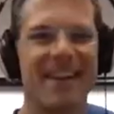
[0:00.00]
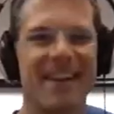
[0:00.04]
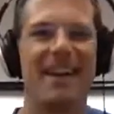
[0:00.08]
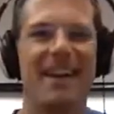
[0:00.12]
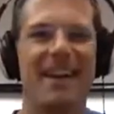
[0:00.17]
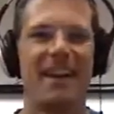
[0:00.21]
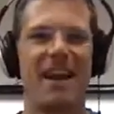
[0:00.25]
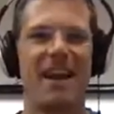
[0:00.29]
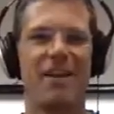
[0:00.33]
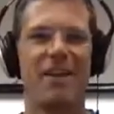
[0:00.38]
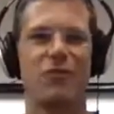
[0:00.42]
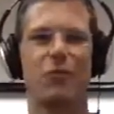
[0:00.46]

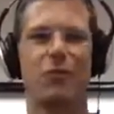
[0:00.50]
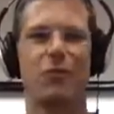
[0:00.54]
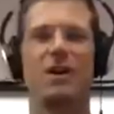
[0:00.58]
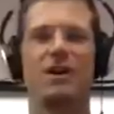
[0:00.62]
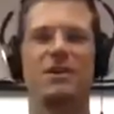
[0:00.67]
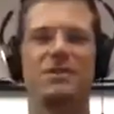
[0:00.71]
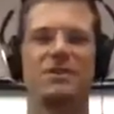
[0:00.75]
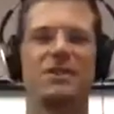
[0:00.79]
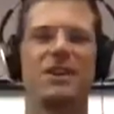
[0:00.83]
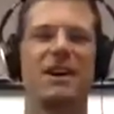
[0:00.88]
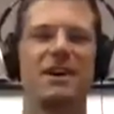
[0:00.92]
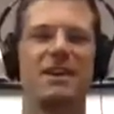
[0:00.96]
Hey
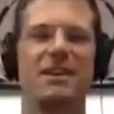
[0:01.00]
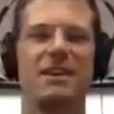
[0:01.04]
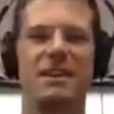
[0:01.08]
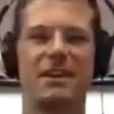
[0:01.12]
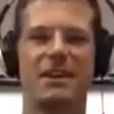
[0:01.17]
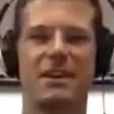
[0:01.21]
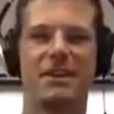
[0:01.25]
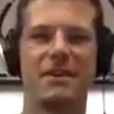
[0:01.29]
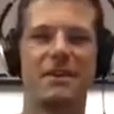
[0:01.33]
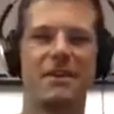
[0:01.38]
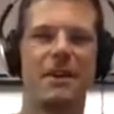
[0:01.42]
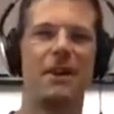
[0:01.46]
everyone, Scott
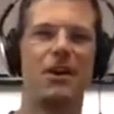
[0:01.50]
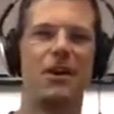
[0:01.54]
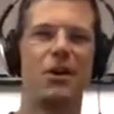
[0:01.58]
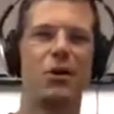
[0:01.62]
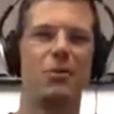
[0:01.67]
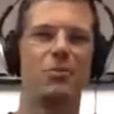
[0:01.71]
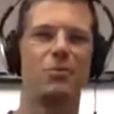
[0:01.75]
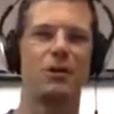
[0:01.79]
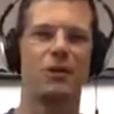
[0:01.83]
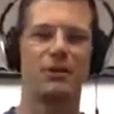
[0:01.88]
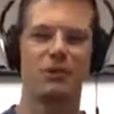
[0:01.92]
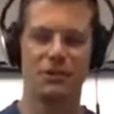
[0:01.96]
here.
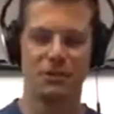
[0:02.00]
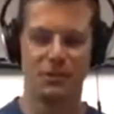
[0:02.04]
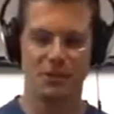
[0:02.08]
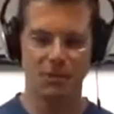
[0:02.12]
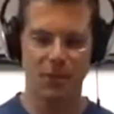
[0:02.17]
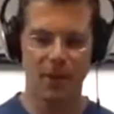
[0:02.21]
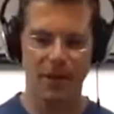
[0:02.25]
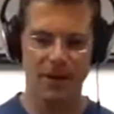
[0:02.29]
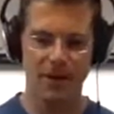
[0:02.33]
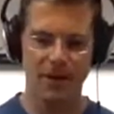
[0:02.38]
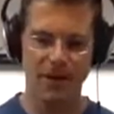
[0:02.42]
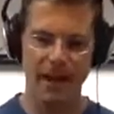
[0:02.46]
Hope you're all doing
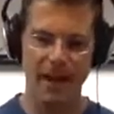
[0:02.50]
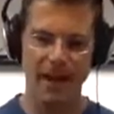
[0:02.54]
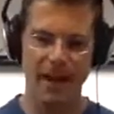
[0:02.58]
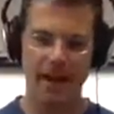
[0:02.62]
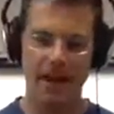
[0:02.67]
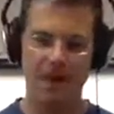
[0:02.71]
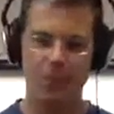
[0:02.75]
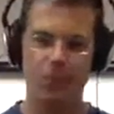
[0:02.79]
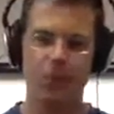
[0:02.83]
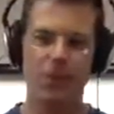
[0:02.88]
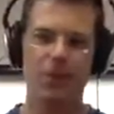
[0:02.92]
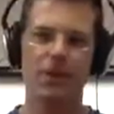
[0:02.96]
well.
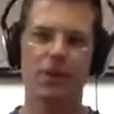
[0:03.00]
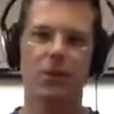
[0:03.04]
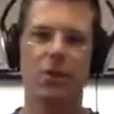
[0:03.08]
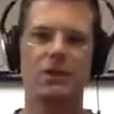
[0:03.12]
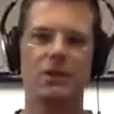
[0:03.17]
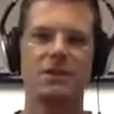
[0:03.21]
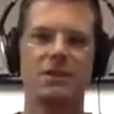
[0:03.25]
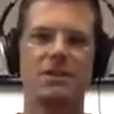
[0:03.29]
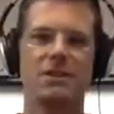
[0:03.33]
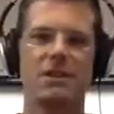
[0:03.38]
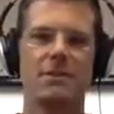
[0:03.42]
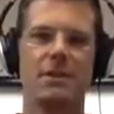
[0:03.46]
And one of the
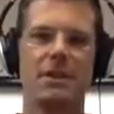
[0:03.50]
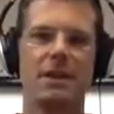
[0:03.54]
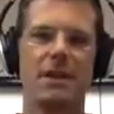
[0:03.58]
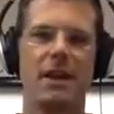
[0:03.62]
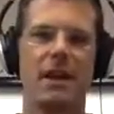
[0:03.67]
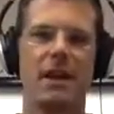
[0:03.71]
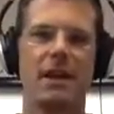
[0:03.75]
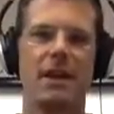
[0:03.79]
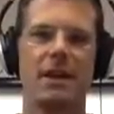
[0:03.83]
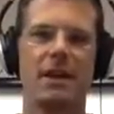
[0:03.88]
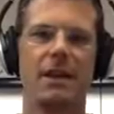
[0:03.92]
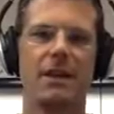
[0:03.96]
questions I've been
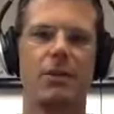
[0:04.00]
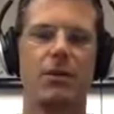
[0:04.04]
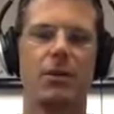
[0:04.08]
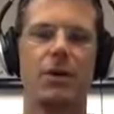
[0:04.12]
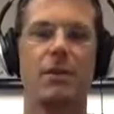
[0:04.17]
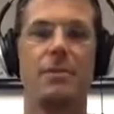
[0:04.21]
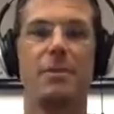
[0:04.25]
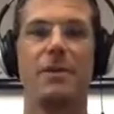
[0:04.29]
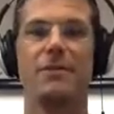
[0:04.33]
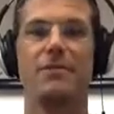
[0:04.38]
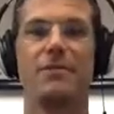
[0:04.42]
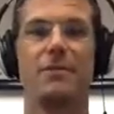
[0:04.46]
getting
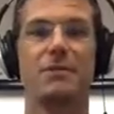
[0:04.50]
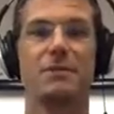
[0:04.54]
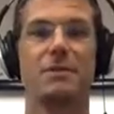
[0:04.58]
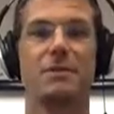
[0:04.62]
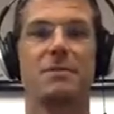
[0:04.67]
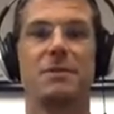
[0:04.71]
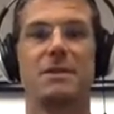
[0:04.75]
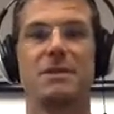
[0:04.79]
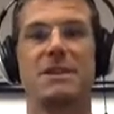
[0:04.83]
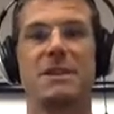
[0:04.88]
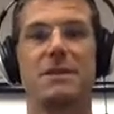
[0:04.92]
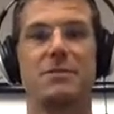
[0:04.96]
quite a bit for
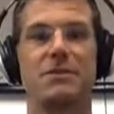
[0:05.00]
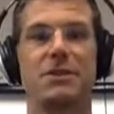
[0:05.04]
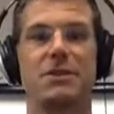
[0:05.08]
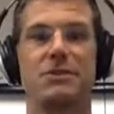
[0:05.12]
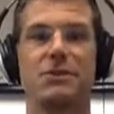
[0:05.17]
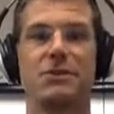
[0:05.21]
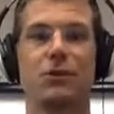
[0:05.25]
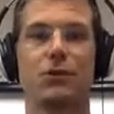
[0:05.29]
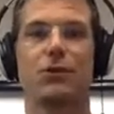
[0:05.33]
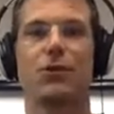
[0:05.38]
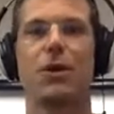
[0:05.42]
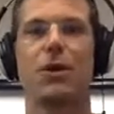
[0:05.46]
some of the teams as
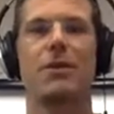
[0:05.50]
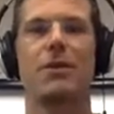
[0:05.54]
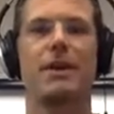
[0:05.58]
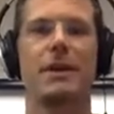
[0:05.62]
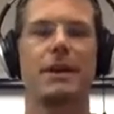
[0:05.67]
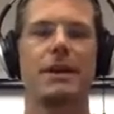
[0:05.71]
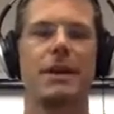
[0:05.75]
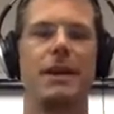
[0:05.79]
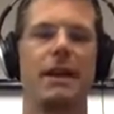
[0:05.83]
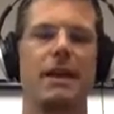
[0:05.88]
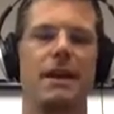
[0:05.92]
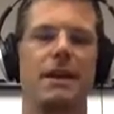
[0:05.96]
they're
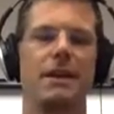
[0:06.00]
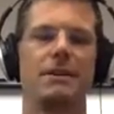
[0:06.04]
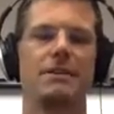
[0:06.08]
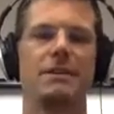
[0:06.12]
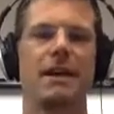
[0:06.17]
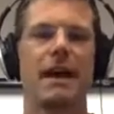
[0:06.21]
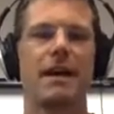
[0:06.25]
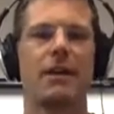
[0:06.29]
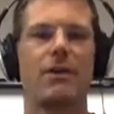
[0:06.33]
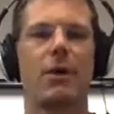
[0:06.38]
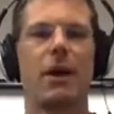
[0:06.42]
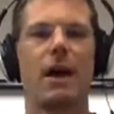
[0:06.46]
growing is
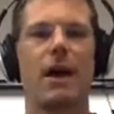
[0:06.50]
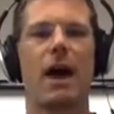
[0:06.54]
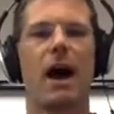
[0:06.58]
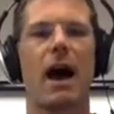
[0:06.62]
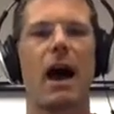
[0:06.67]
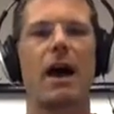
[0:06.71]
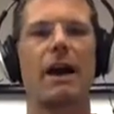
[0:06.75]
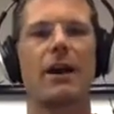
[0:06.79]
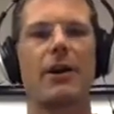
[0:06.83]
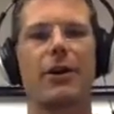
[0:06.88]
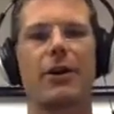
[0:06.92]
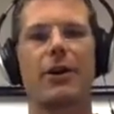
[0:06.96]
how do I
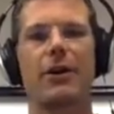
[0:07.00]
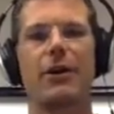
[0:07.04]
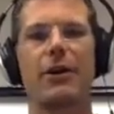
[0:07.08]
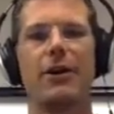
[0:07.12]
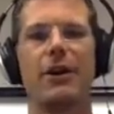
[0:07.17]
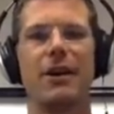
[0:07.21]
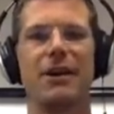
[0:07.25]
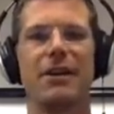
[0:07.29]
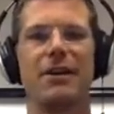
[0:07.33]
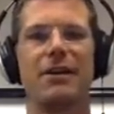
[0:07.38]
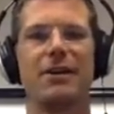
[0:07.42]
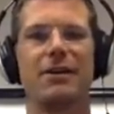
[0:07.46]
hire
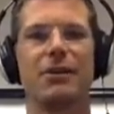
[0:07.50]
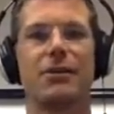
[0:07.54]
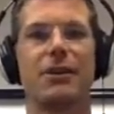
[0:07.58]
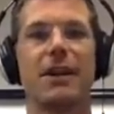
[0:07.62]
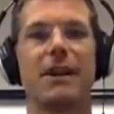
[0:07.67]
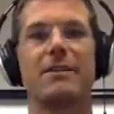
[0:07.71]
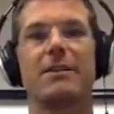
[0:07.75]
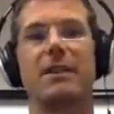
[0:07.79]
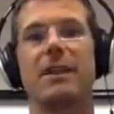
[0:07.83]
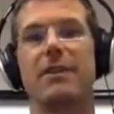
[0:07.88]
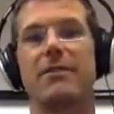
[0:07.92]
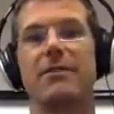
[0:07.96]

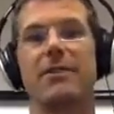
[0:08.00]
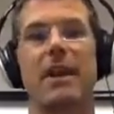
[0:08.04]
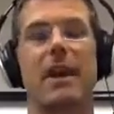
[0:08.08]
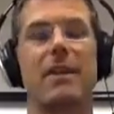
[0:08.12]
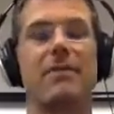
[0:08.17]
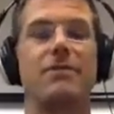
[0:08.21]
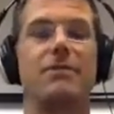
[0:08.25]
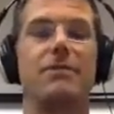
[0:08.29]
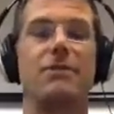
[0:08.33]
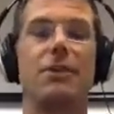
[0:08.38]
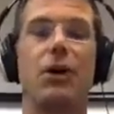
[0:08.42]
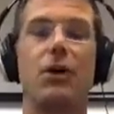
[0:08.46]
correctly?
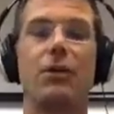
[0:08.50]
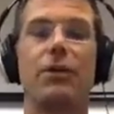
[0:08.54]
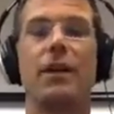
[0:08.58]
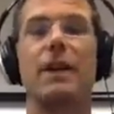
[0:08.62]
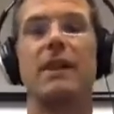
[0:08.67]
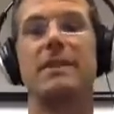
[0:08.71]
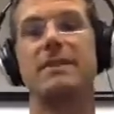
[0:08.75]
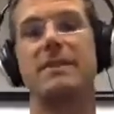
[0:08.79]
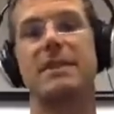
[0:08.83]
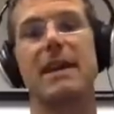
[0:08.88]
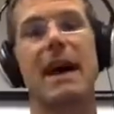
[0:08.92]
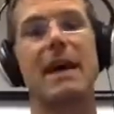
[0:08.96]
I know that
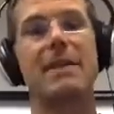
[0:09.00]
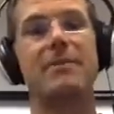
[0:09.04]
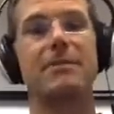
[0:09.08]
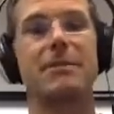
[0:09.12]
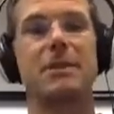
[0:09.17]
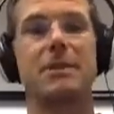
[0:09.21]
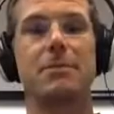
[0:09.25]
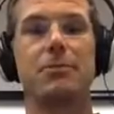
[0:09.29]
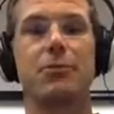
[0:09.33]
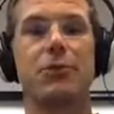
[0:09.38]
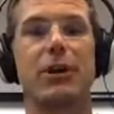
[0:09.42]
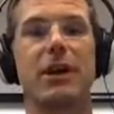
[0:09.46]
it's time
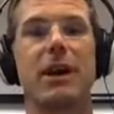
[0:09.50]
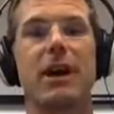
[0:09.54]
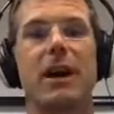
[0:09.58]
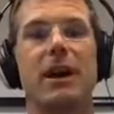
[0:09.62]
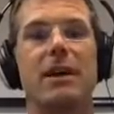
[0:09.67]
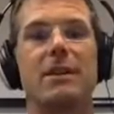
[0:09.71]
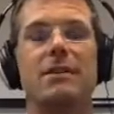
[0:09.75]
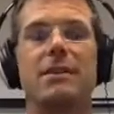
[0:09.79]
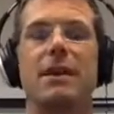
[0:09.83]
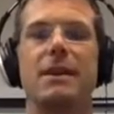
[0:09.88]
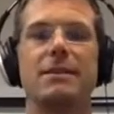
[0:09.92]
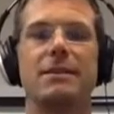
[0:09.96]
to bring
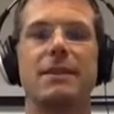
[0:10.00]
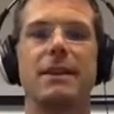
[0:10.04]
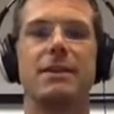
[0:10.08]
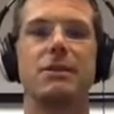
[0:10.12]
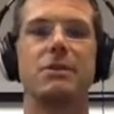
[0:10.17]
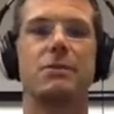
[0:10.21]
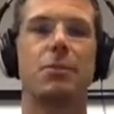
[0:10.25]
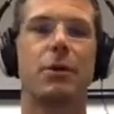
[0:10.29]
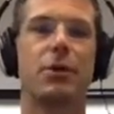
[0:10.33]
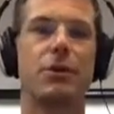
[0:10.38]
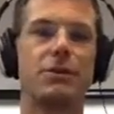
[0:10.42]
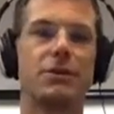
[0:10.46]
on a
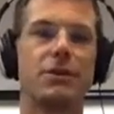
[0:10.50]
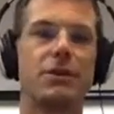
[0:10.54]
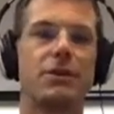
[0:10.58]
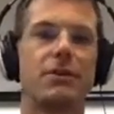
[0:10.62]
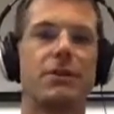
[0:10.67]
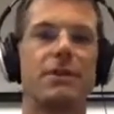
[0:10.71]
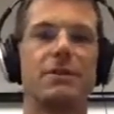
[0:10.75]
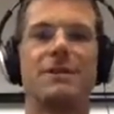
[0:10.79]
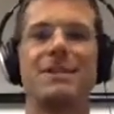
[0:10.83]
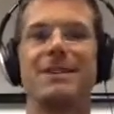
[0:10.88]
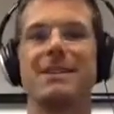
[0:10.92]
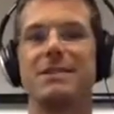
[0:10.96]
salesperson
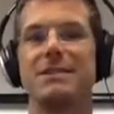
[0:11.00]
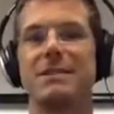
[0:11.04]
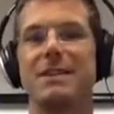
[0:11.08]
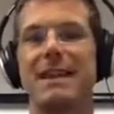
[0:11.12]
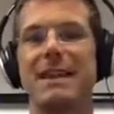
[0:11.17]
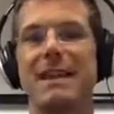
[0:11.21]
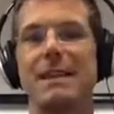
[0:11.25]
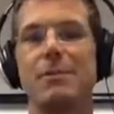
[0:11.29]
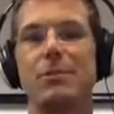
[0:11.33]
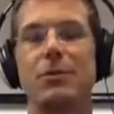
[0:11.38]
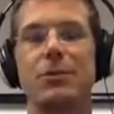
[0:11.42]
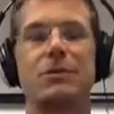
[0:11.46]
or a sales
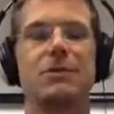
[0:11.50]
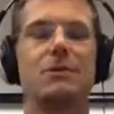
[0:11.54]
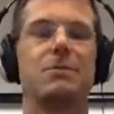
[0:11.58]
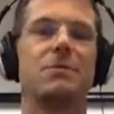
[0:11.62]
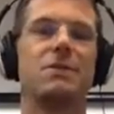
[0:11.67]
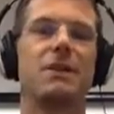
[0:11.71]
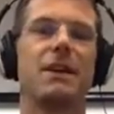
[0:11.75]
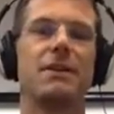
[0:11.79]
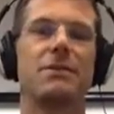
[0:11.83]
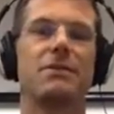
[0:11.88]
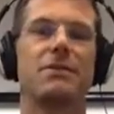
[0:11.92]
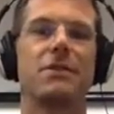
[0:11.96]
team or some
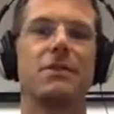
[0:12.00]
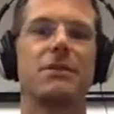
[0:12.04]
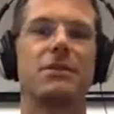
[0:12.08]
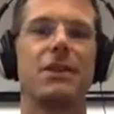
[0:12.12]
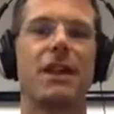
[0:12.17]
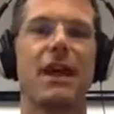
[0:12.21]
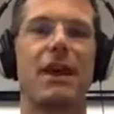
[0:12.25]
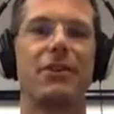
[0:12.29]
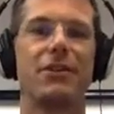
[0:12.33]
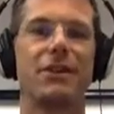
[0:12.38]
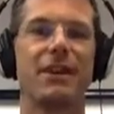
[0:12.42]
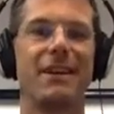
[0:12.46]
sales
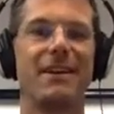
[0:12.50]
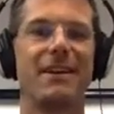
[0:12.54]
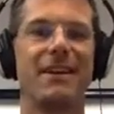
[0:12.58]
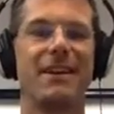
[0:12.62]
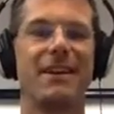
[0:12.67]
functionality